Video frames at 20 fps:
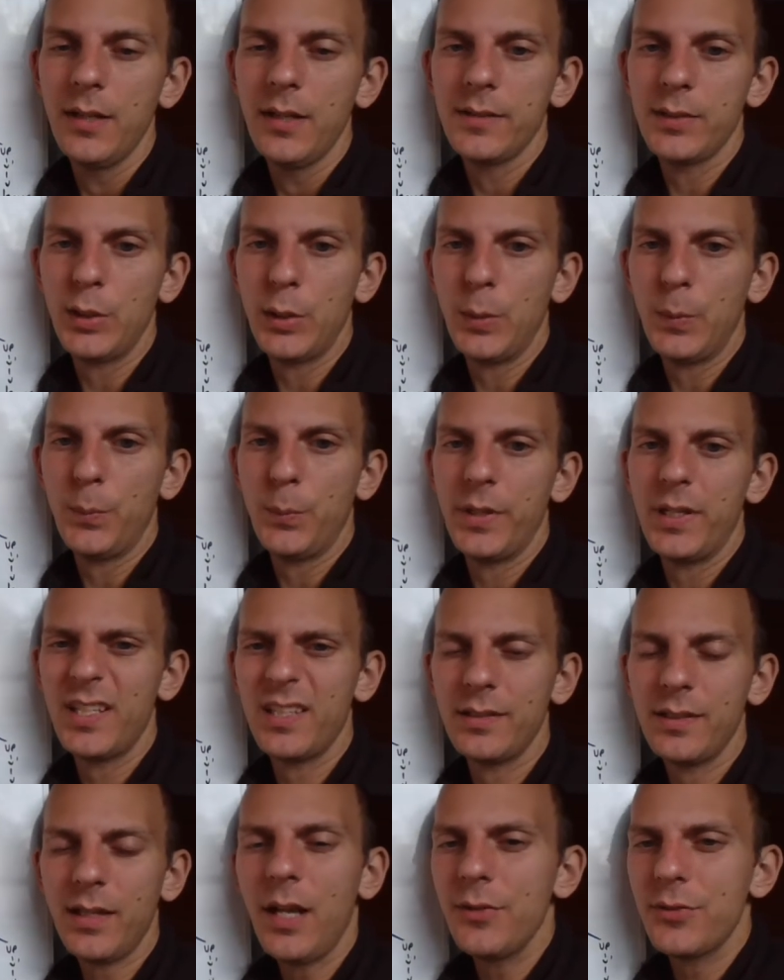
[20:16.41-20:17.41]
So we
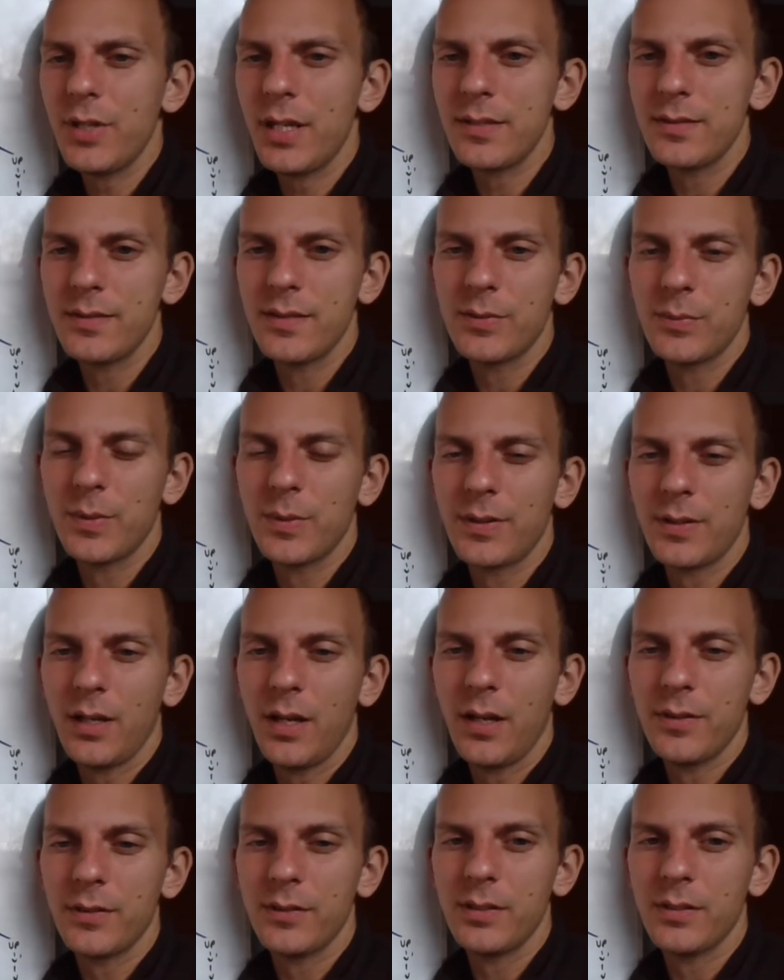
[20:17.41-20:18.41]
can contrast this with our
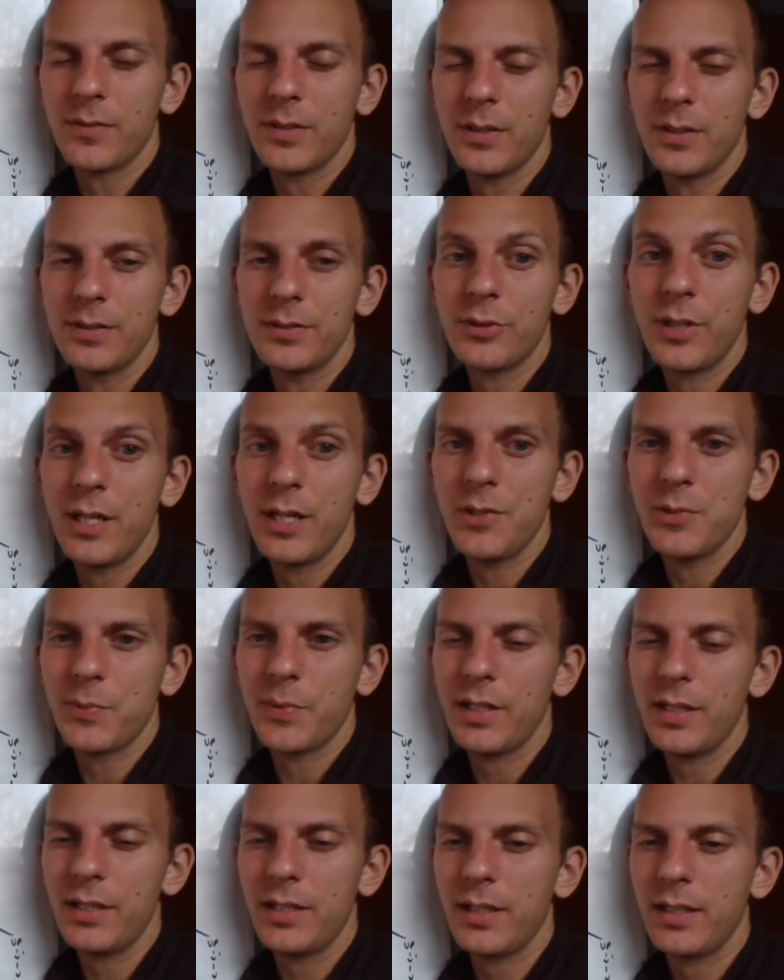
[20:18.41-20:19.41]
other different strange
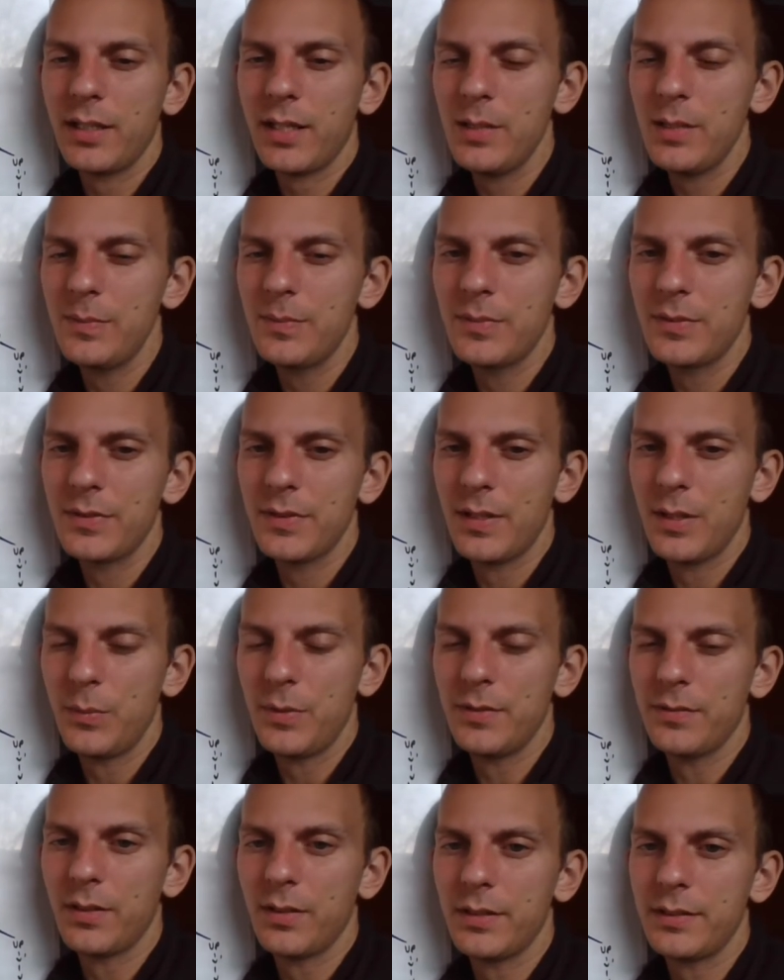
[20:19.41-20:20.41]
predicate types that
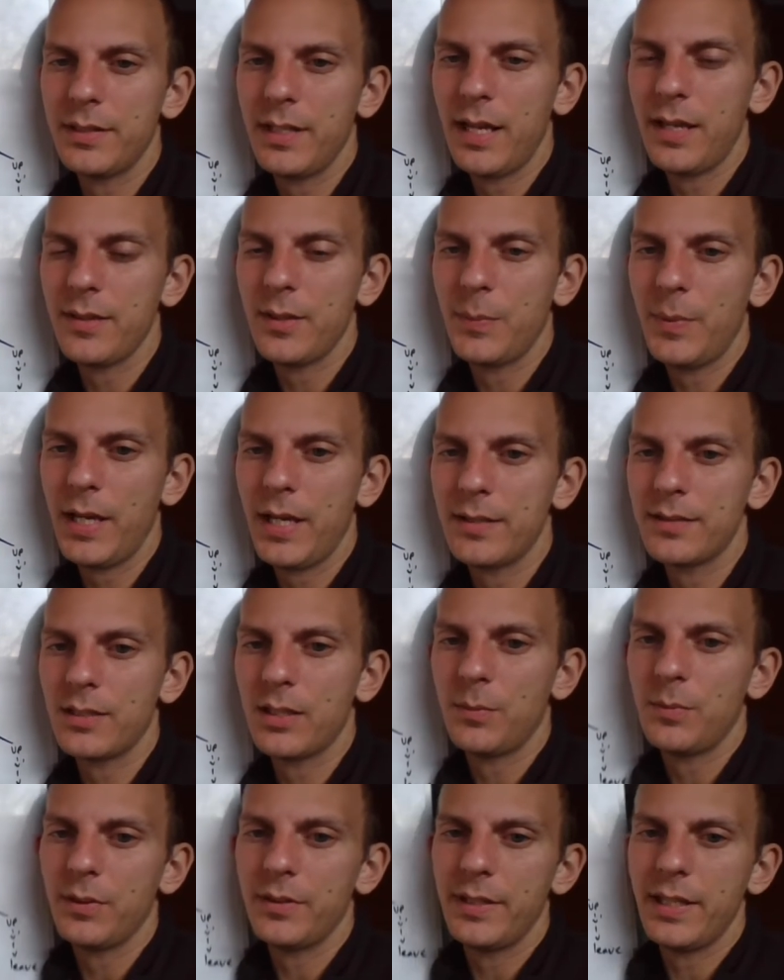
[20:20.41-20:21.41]
we've looked at the past
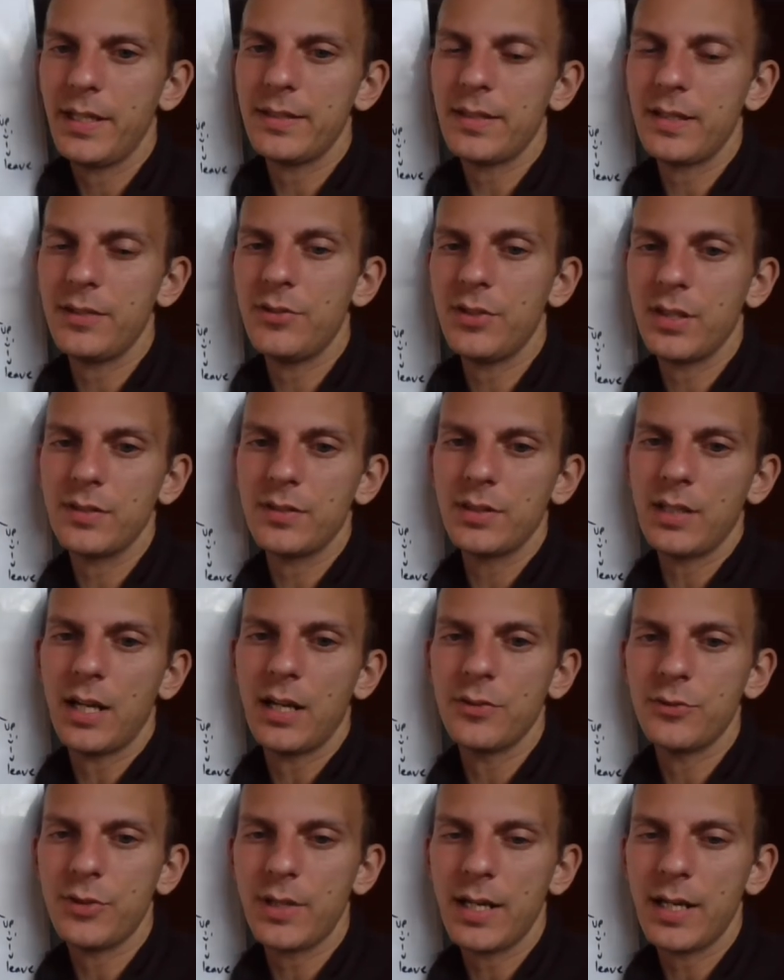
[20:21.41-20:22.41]
couple days. I just
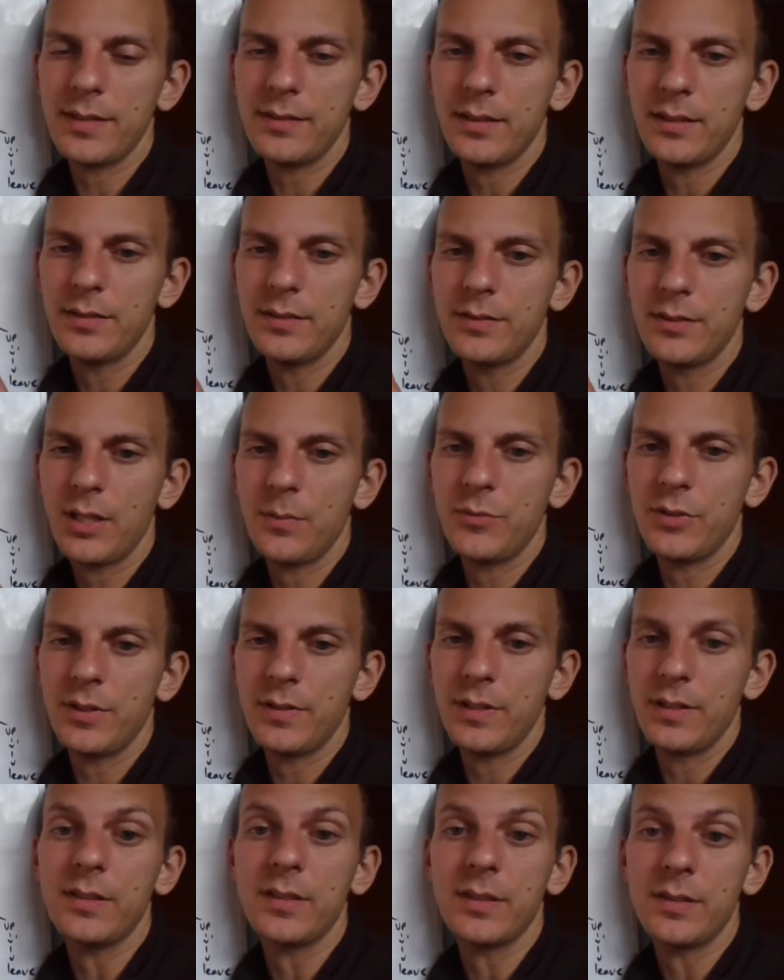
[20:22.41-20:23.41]
contrasted subject,
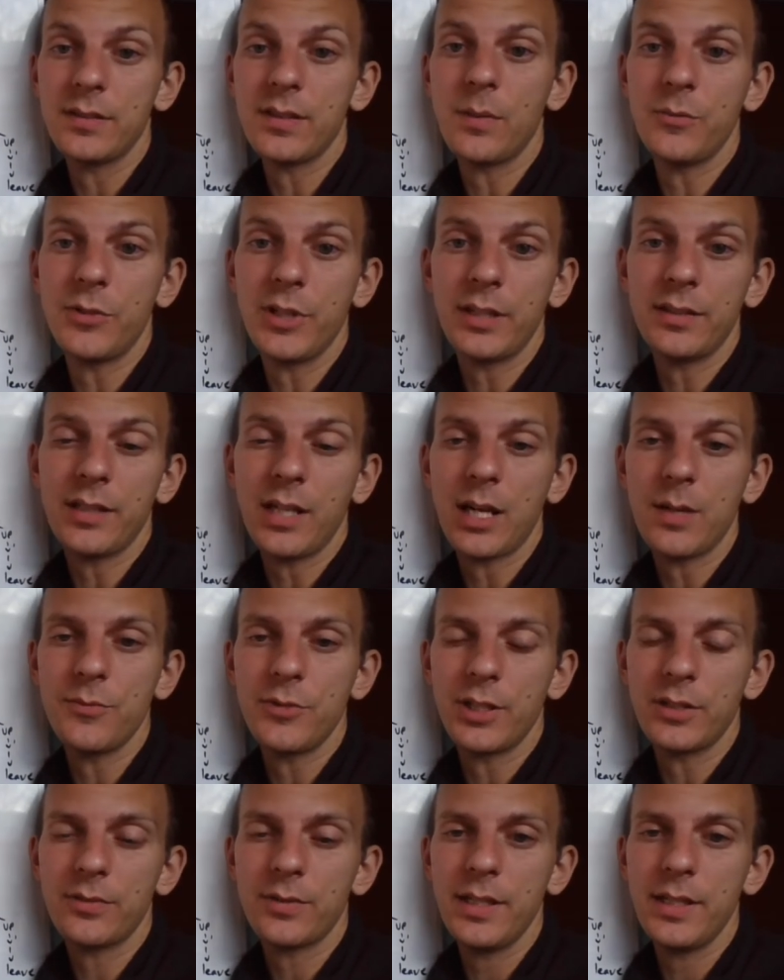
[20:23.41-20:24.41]
this is subject to
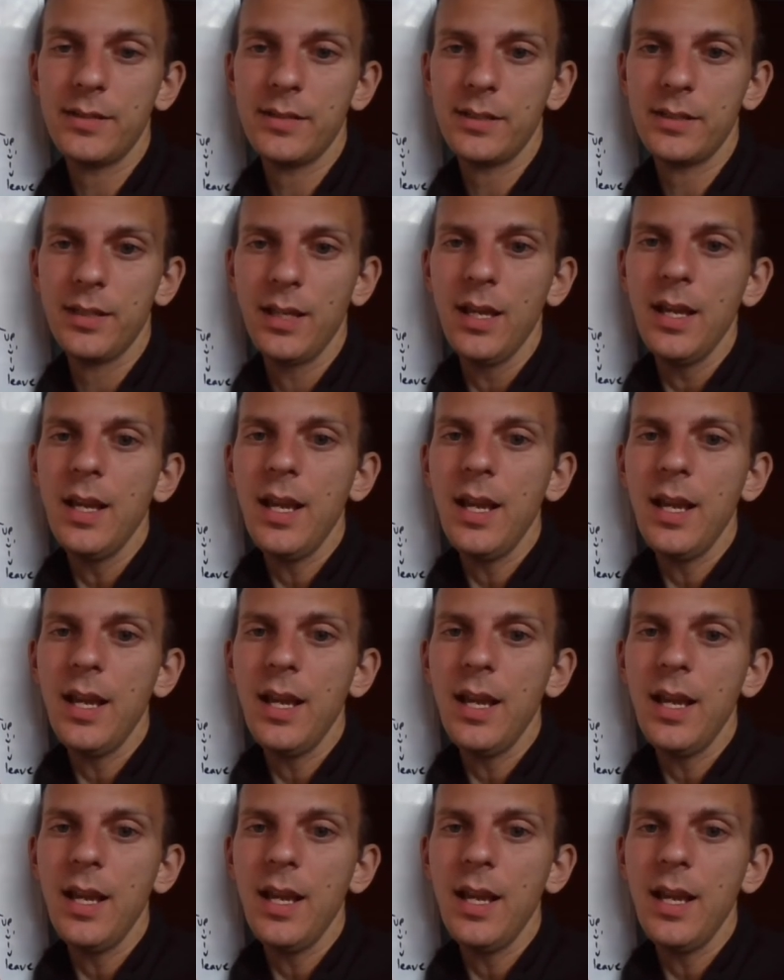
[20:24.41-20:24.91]
object raising.